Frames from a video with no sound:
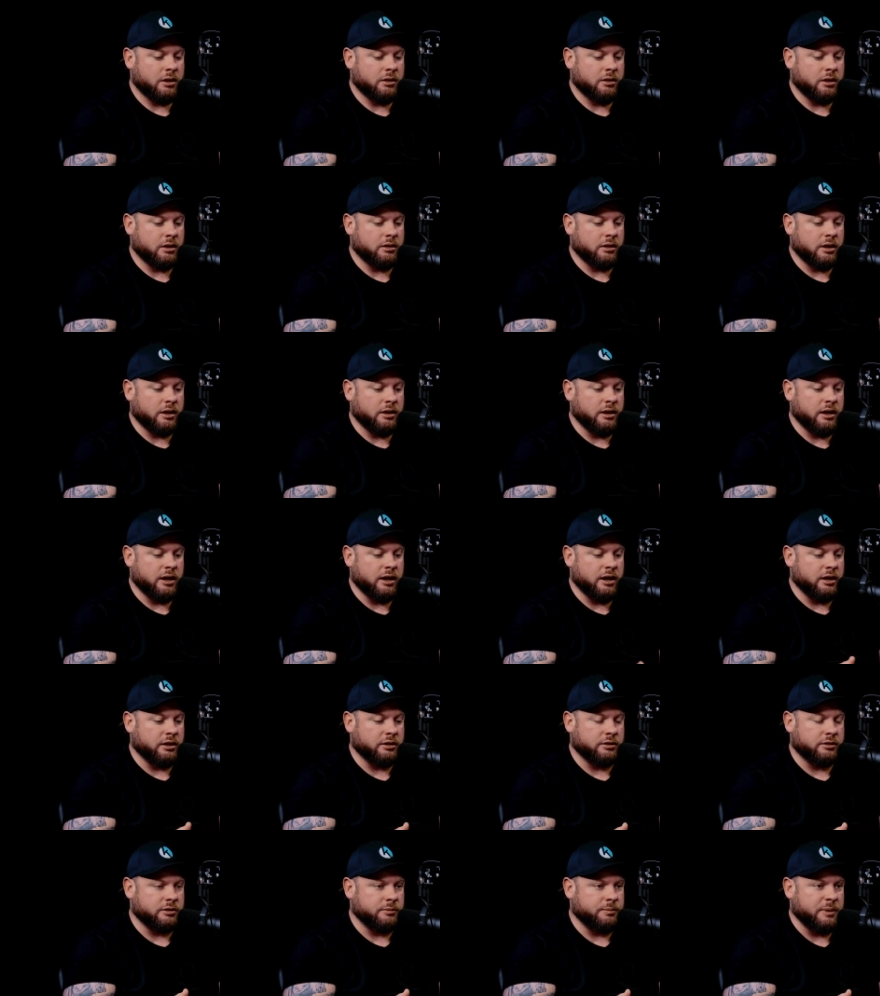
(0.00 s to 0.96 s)
uh, uh,
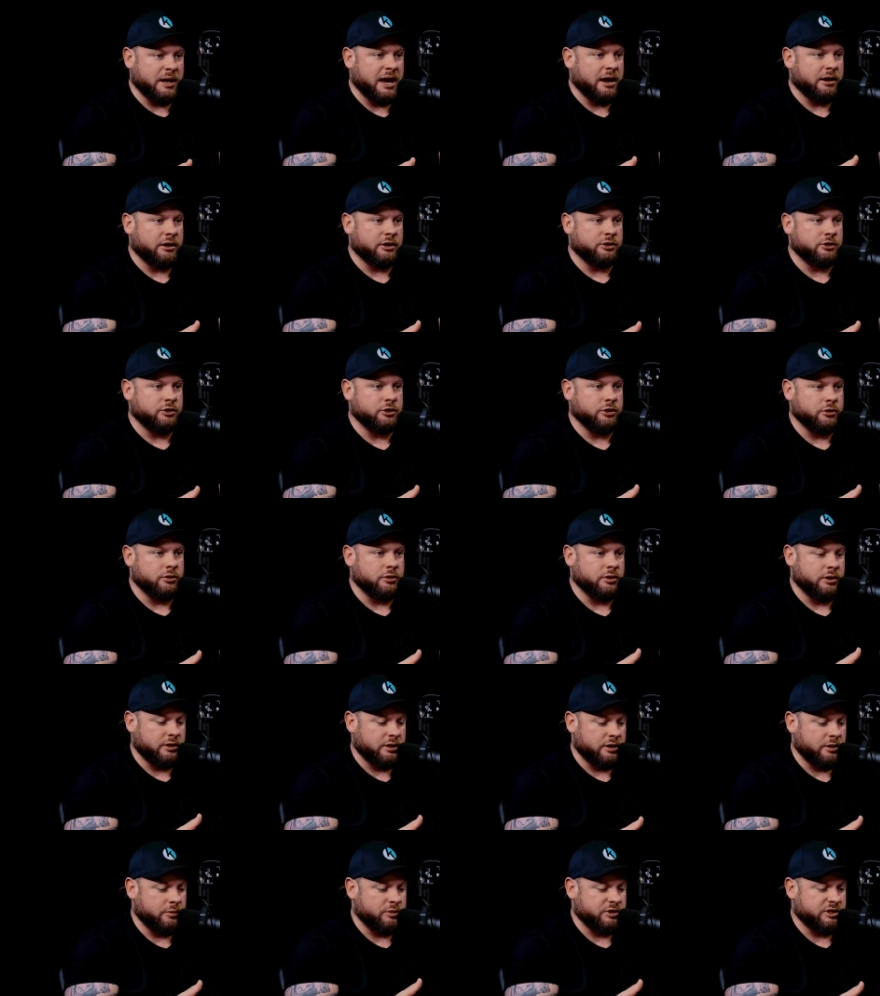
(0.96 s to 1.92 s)
to be able to
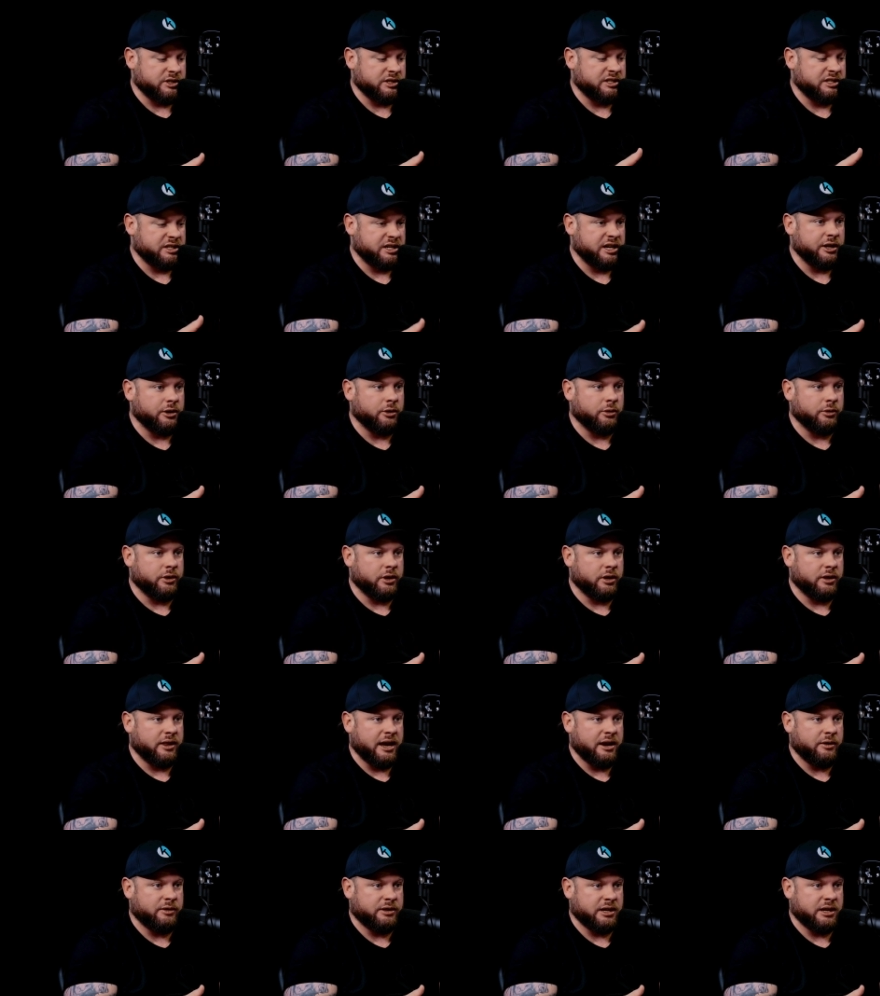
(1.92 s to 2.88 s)
do it was a skill
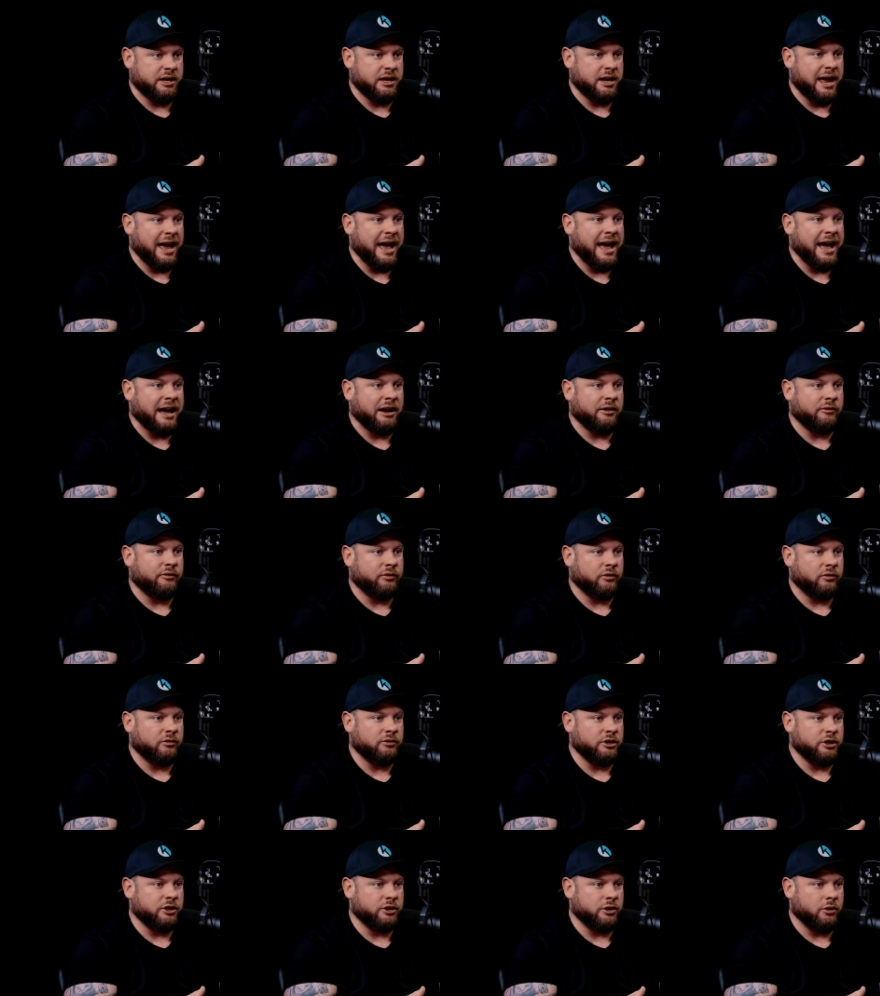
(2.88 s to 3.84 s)
that they didn't
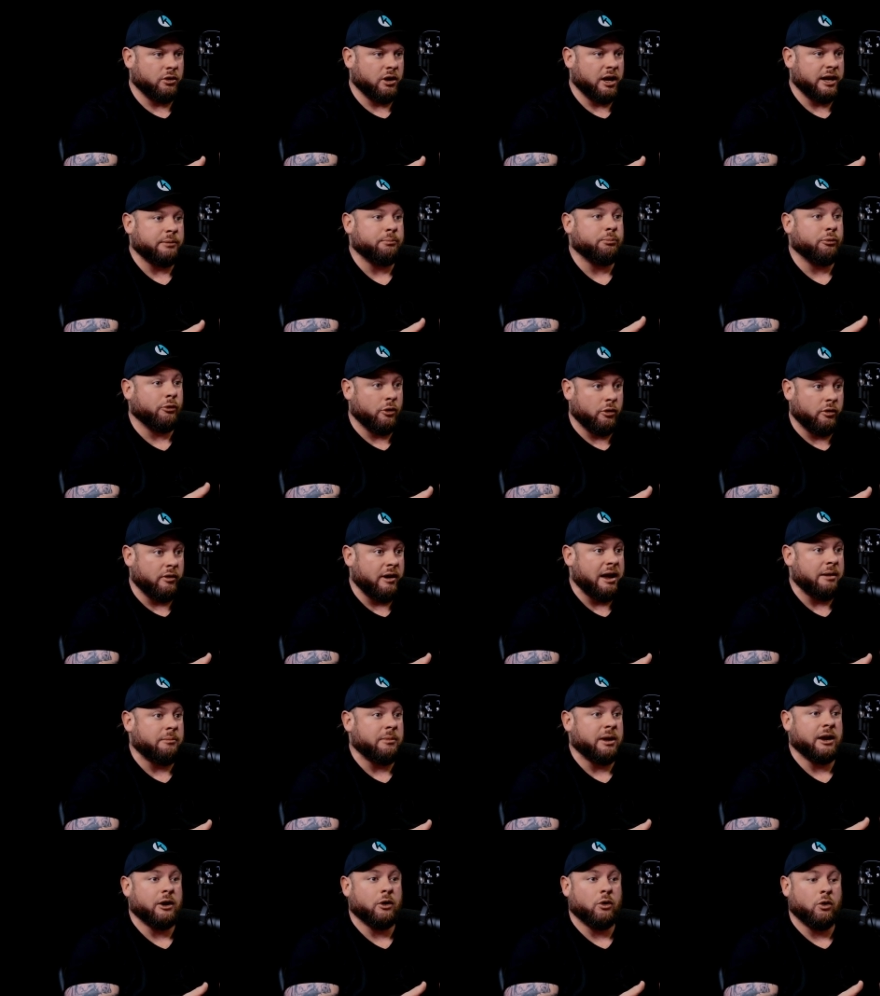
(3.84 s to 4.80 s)
have you know like
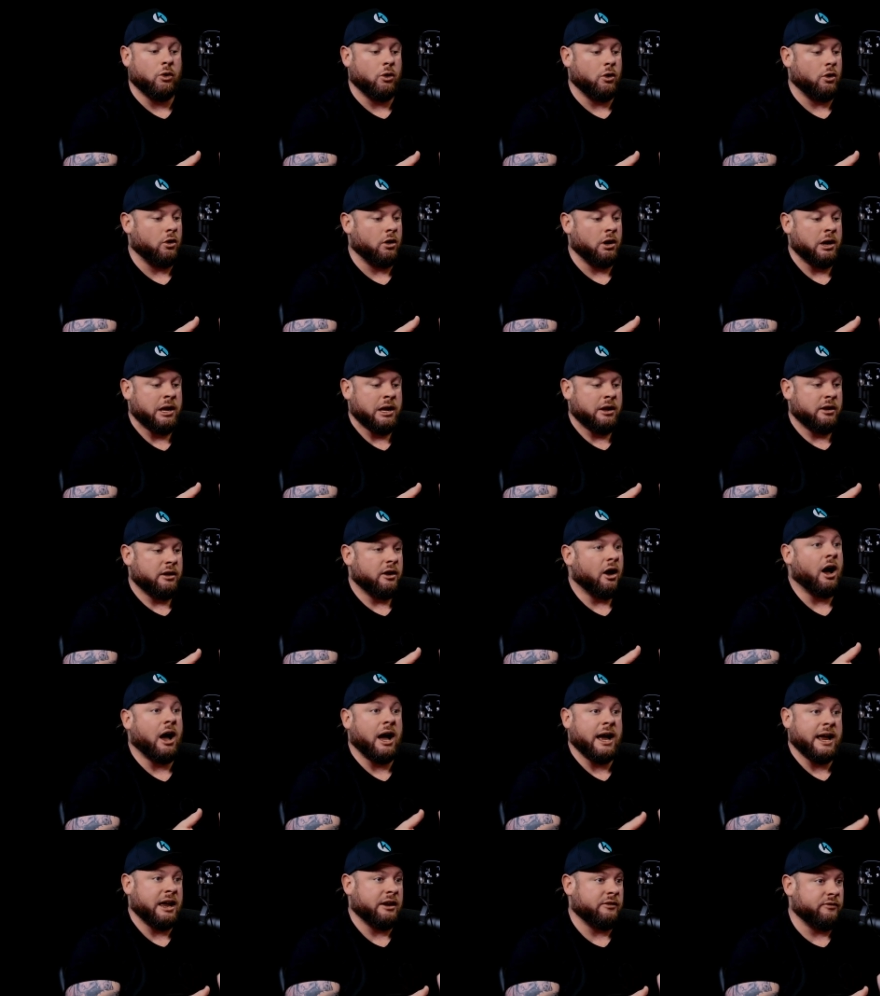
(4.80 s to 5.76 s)
programming or
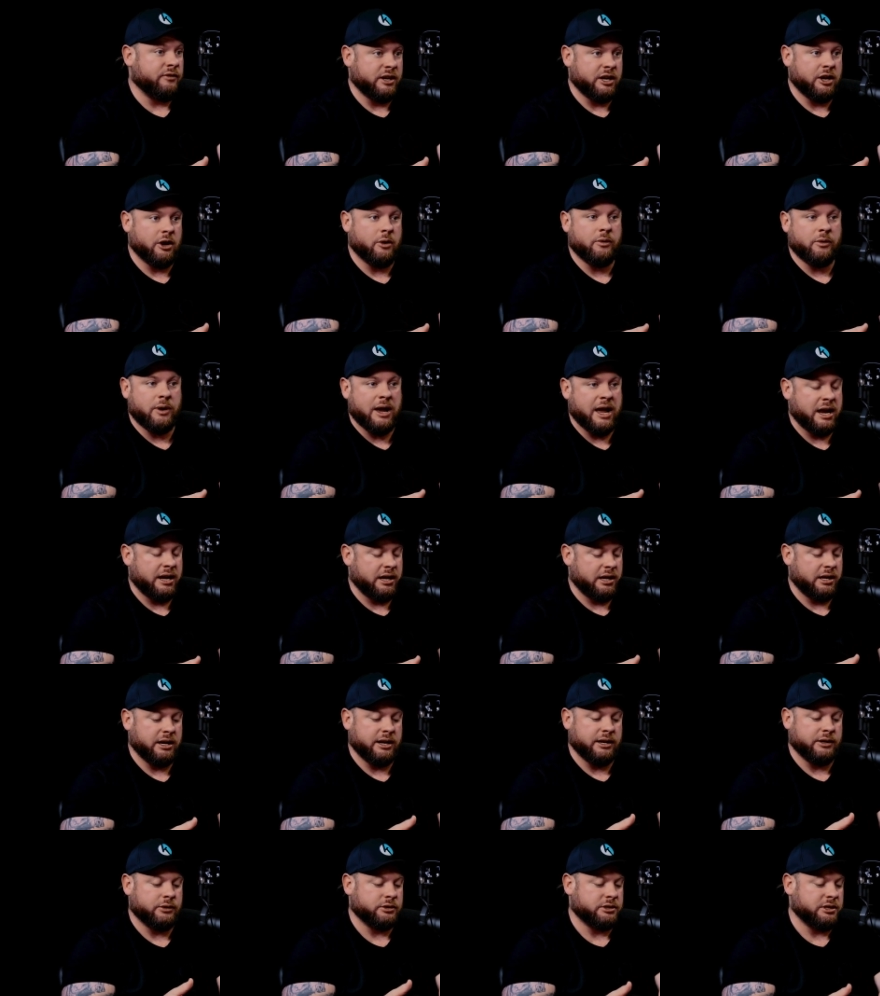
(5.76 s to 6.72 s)
high end video
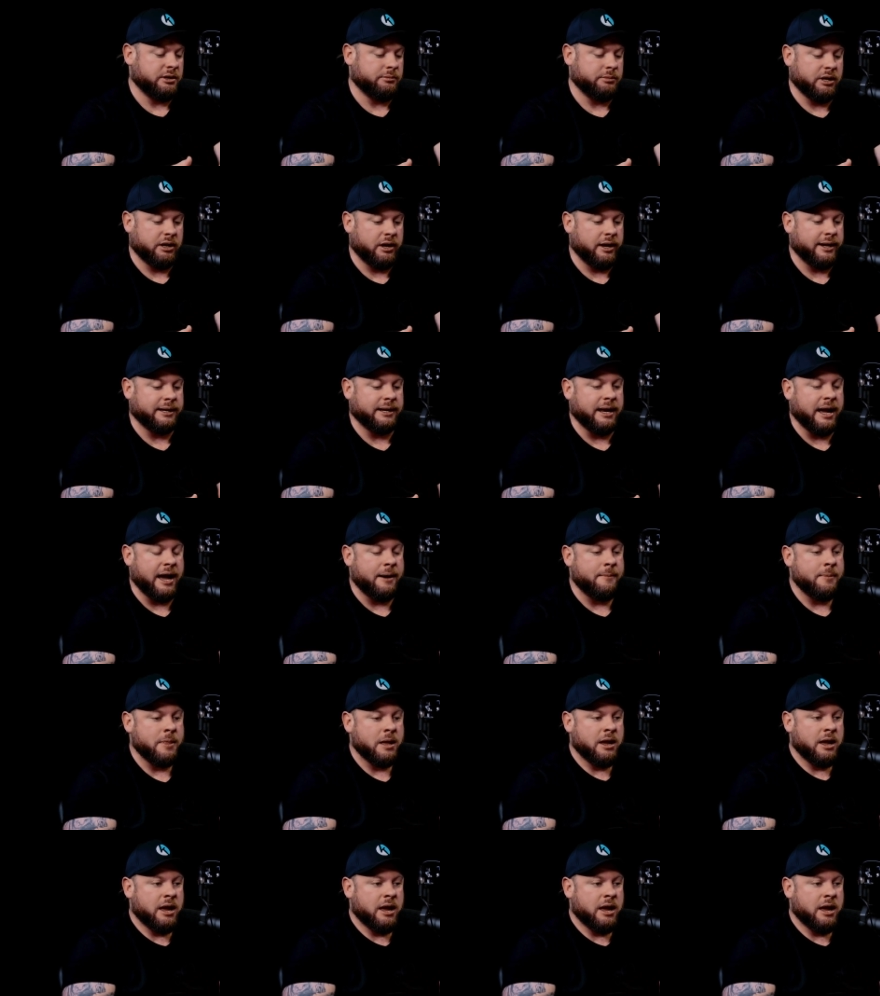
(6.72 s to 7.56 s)
editing or something like that